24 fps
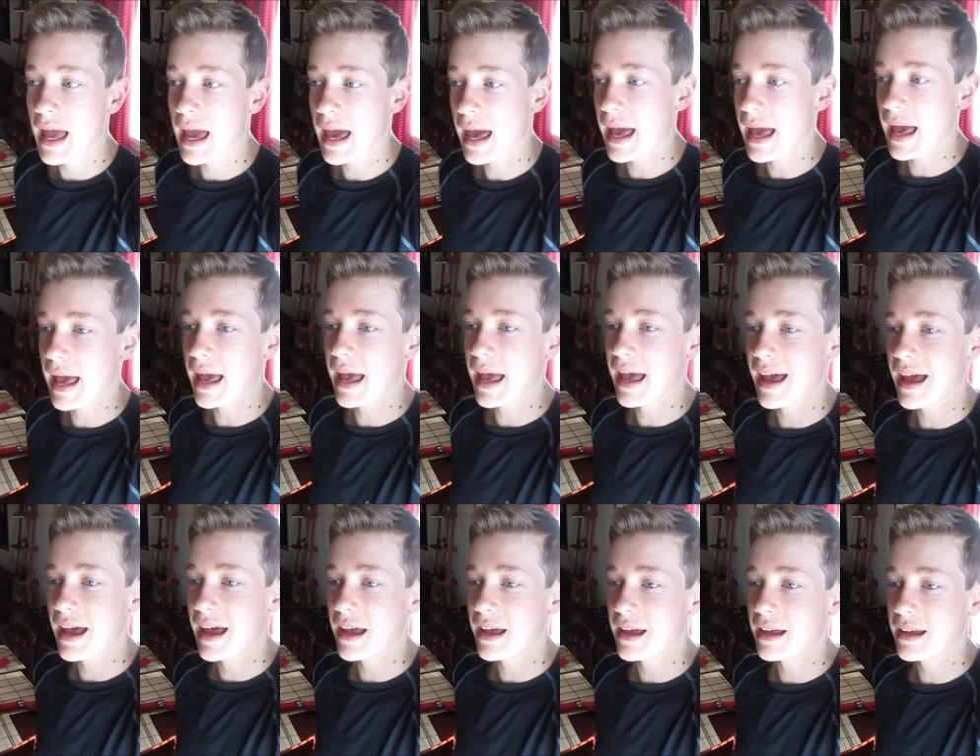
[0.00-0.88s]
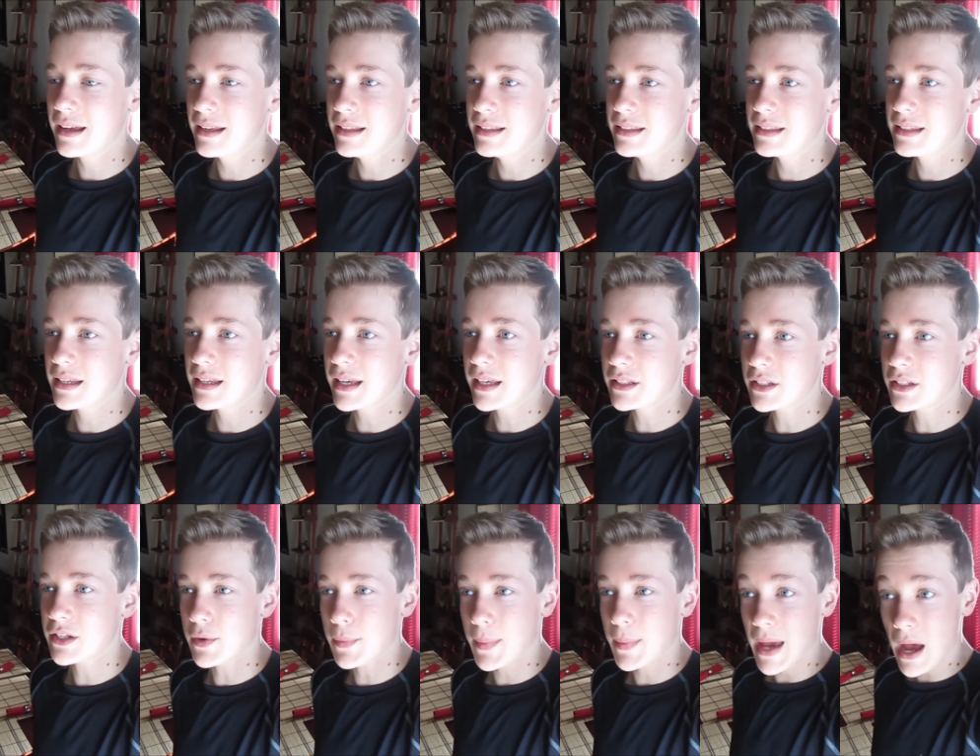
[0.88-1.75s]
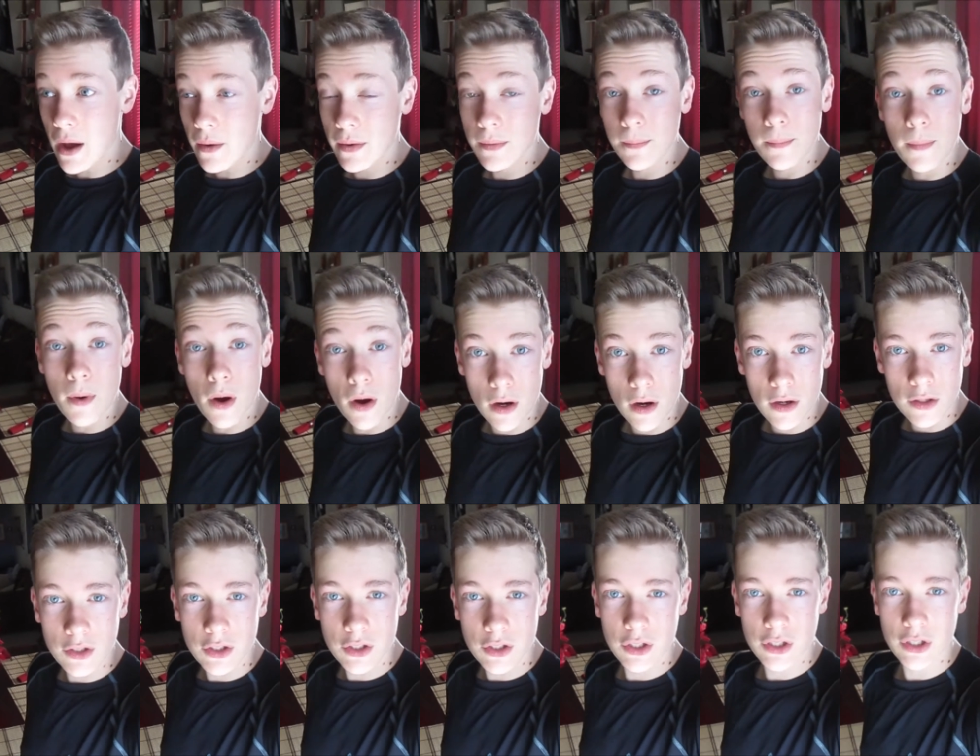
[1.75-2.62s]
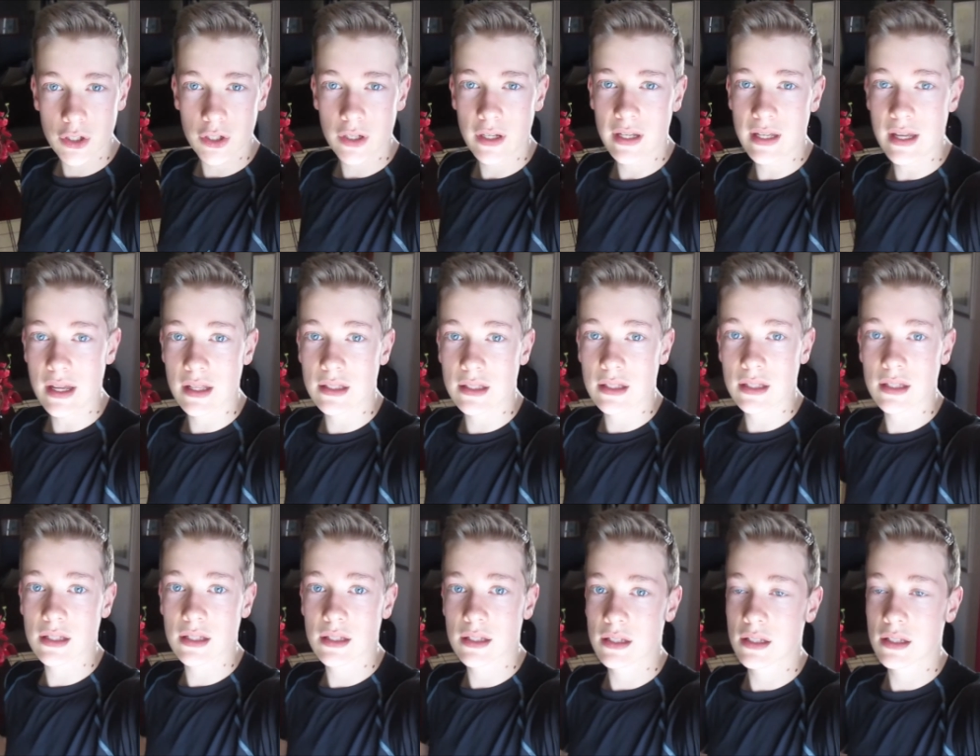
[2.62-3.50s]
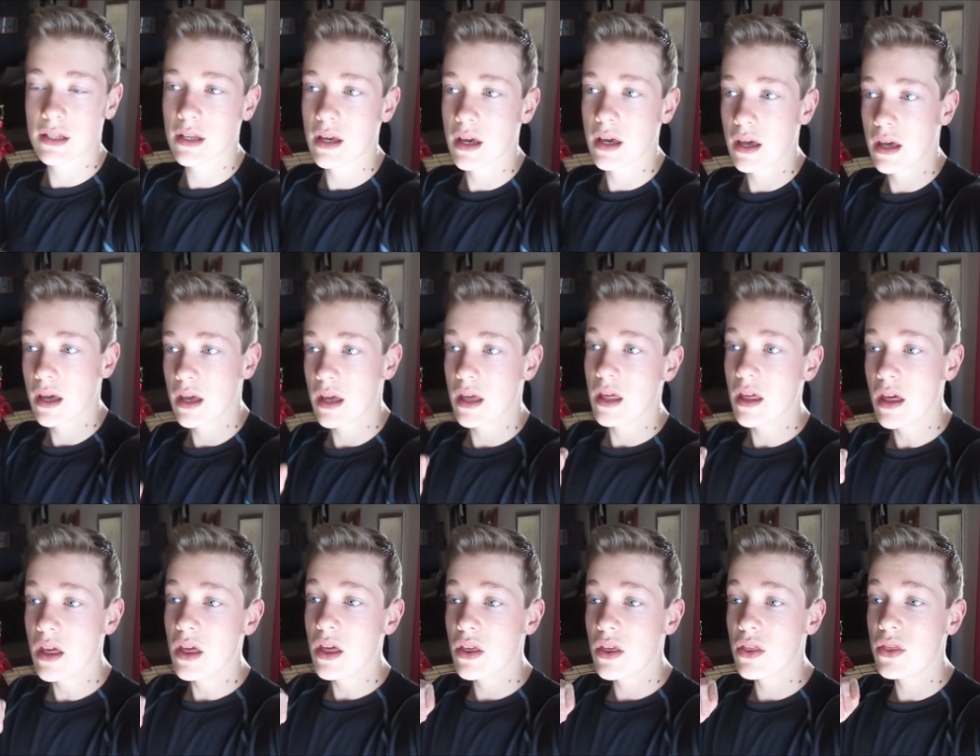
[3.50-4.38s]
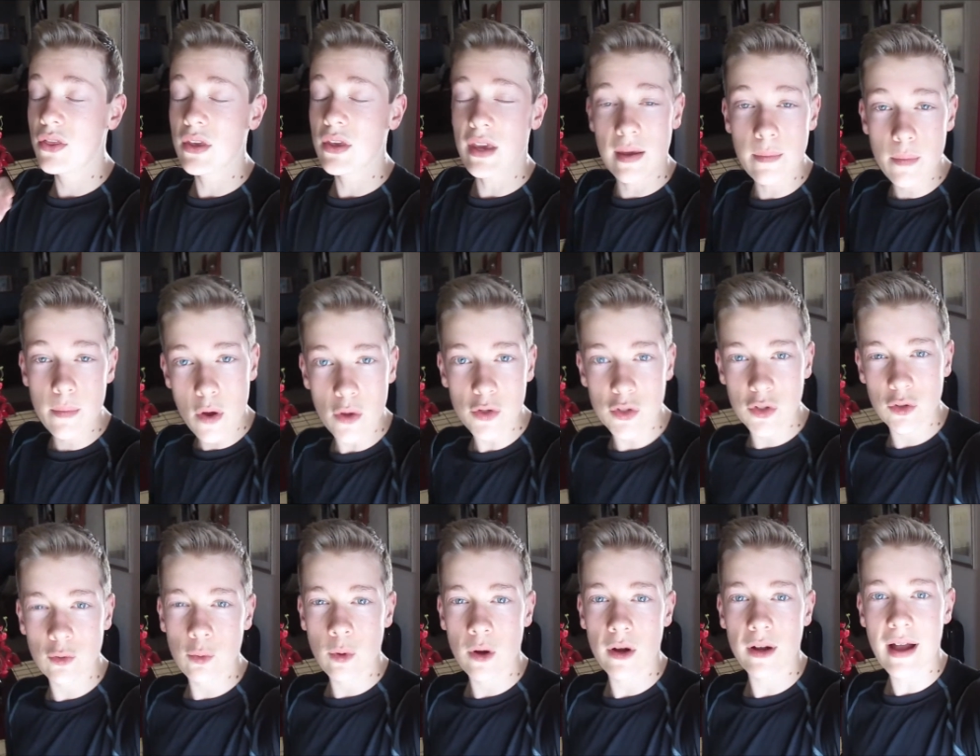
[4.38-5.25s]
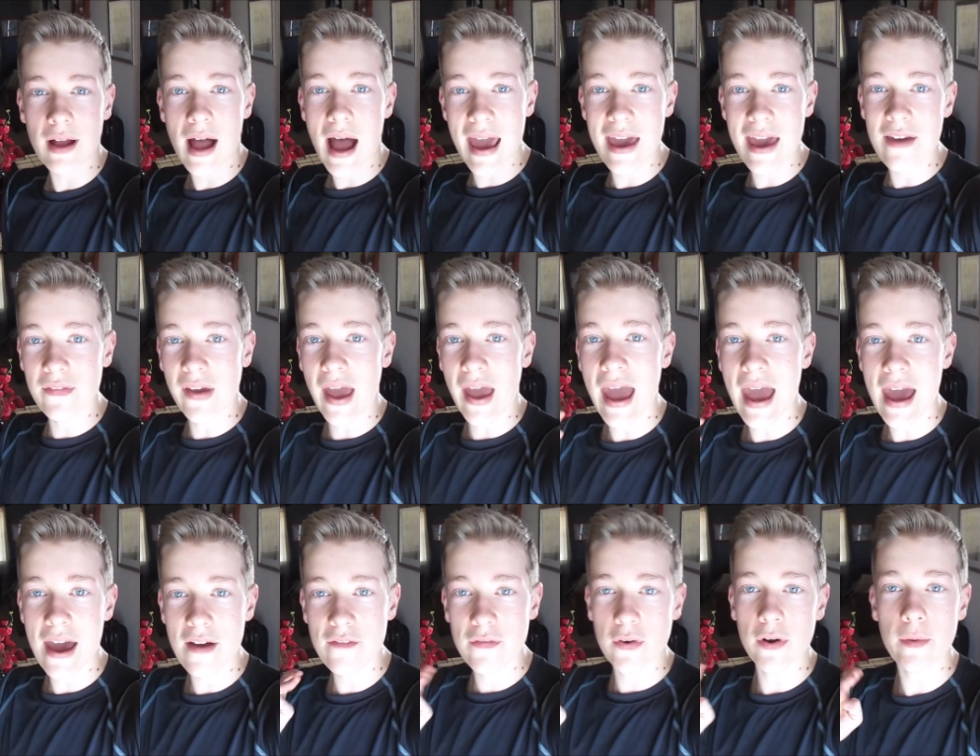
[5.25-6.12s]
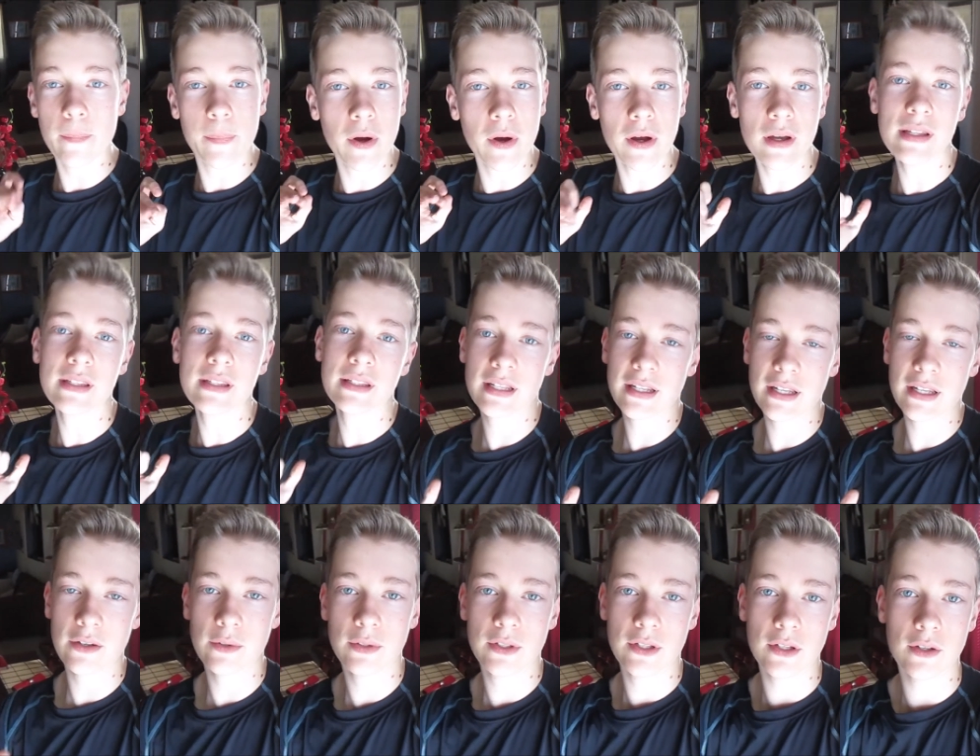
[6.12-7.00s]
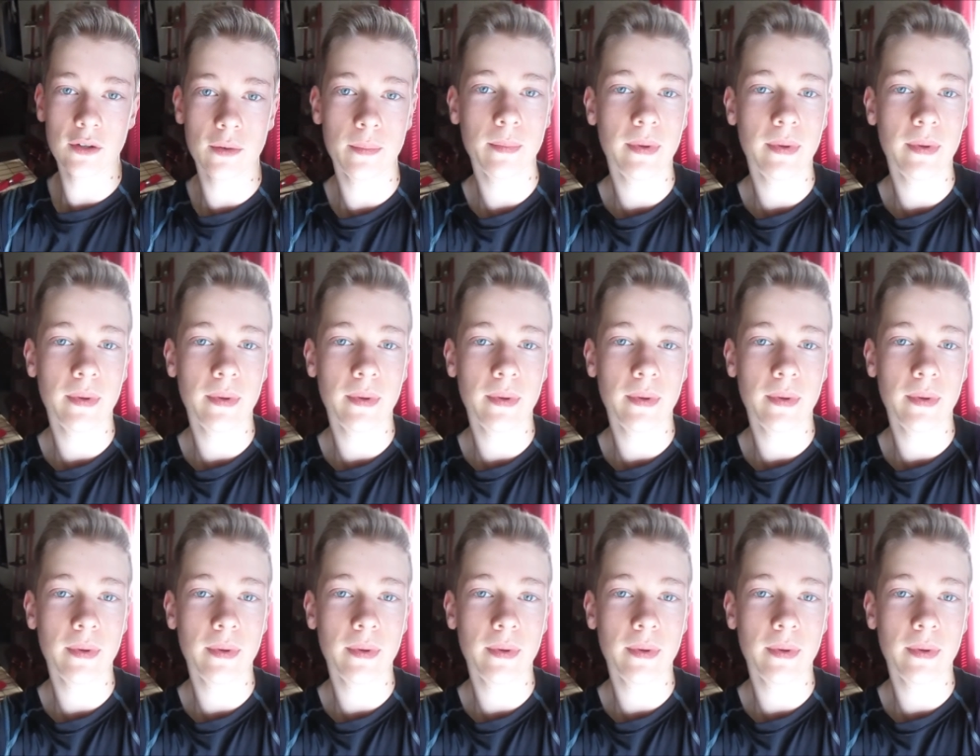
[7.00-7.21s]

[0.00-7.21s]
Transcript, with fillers: and it's gonna be out in March. It's the most work I have ever put into YouTube.